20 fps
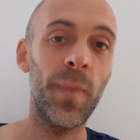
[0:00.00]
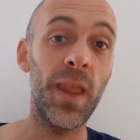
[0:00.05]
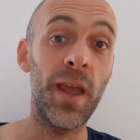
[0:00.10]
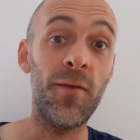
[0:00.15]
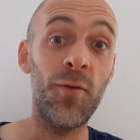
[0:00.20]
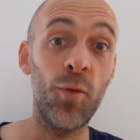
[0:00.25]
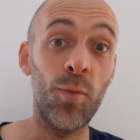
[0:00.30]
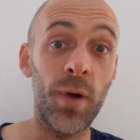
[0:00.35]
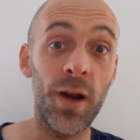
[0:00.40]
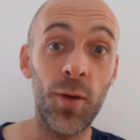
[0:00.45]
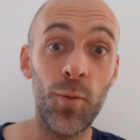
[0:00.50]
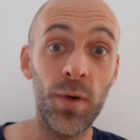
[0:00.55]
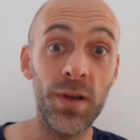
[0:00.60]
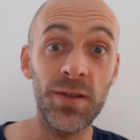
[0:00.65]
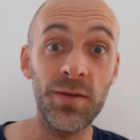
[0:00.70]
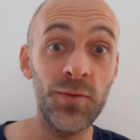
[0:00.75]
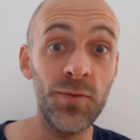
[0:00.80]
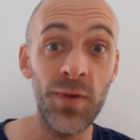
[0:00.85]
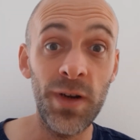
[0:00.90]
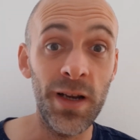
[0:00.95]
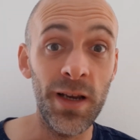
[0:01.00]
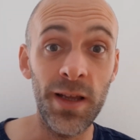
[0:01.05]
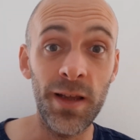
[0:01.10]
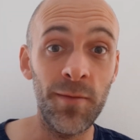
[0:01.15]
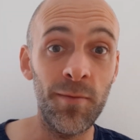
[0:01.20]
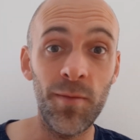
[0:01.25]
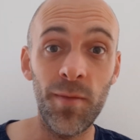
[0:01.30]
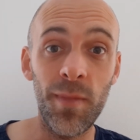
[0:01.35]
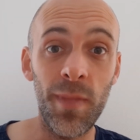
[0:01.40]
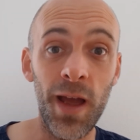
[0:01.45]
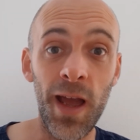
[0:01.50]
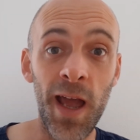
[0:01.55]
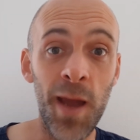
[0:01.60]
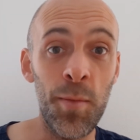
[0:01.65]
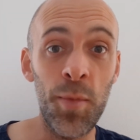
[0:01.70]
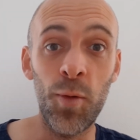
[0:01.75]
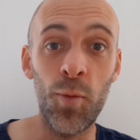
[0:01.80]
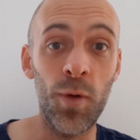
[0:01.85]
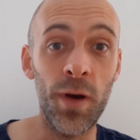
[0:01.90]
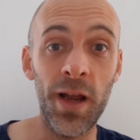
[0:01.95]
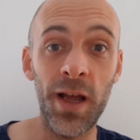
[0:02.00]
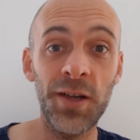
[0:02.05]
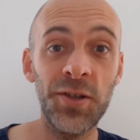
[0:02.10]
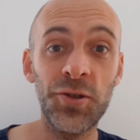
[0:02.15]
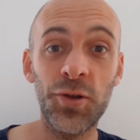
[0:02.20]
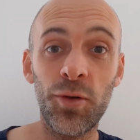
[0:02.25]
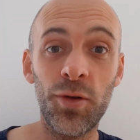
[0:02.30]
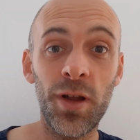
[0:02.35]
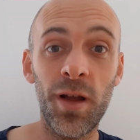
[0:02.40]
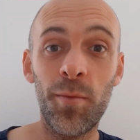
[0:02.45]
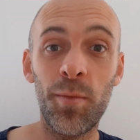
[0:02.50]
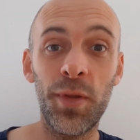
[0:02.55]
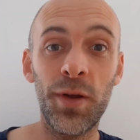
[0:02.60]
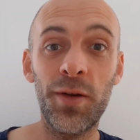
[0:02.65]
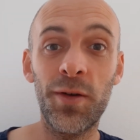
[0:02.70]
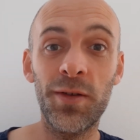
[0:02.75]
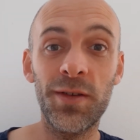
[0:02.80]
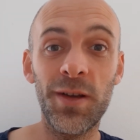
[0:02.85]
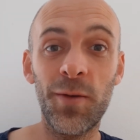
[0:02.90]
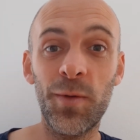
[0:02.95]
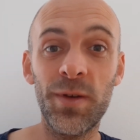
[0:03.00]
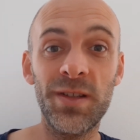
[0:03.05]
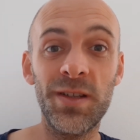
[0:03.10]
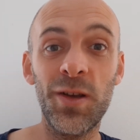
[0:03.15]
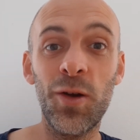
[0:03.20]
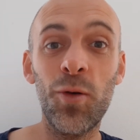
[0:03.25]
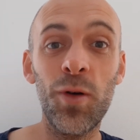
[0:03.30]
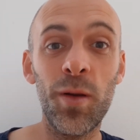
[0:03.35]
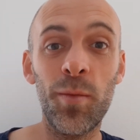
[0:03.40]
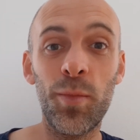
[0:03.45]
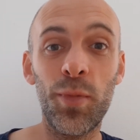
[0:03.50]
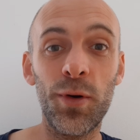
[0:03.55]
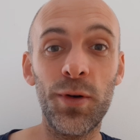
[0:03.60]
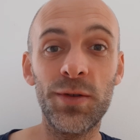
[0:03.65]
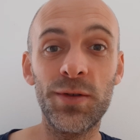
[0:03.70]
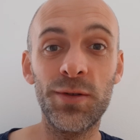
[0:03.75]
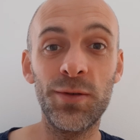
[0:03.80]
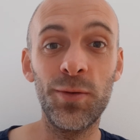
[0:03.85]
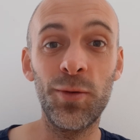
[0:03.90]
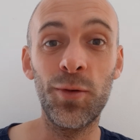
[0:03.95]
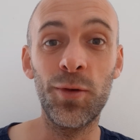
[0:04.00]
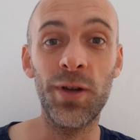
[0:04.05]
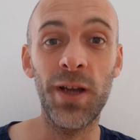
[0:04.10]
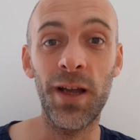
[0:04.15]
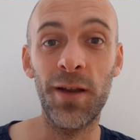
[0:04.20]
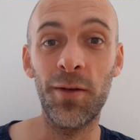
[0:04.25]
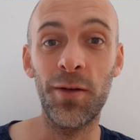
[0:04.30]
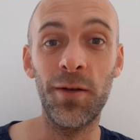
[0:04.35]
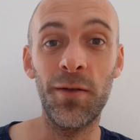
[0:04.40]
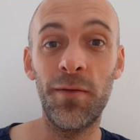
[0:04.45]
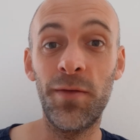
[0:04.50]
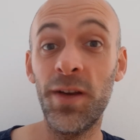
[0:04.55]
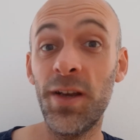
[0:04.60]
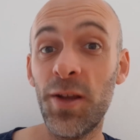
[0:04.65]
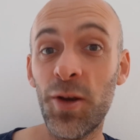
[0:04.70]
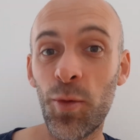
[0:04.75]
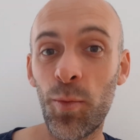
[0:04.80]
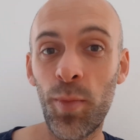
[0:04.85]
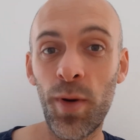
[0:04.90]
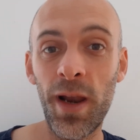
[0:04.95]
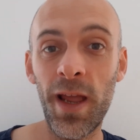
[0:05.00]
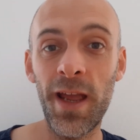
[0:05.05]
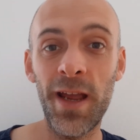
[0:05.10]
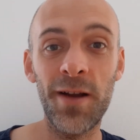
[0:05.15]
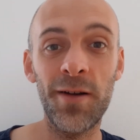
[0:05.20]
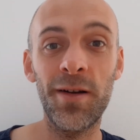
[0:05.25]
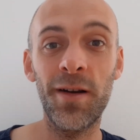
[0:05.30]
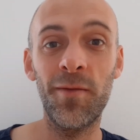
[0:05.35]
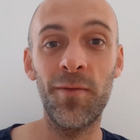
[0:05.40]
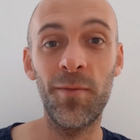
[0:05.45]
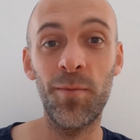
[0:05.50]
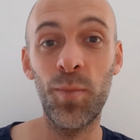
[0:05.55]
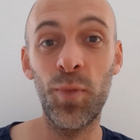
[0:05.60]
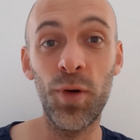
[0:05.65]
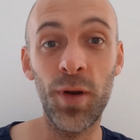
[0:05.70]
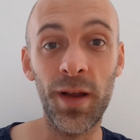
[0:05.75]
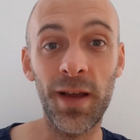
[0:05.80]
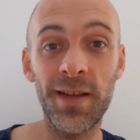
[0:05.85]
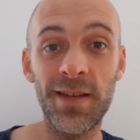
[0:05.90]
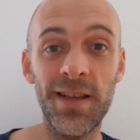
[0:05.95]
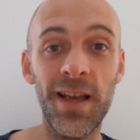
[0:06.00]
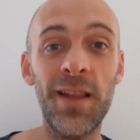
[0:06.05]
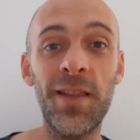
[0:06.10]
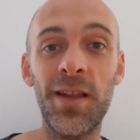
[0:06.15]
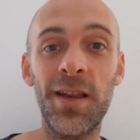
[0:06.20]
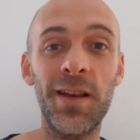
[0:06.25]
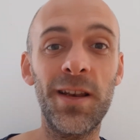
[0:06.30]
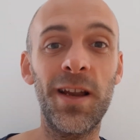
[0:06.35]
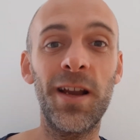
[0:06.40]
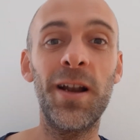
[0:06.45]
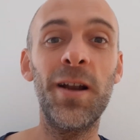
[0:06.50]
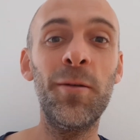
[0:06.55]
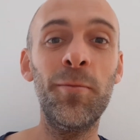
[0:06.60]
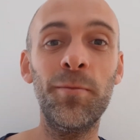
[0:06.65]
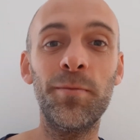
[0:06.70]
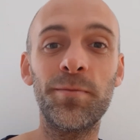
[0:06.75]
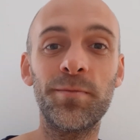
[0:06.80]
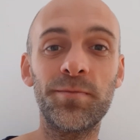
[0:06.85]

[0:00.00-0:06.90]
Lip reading: everybody was really happy when I showed up, because I was the only person who could handle the video player and put a cassette in there.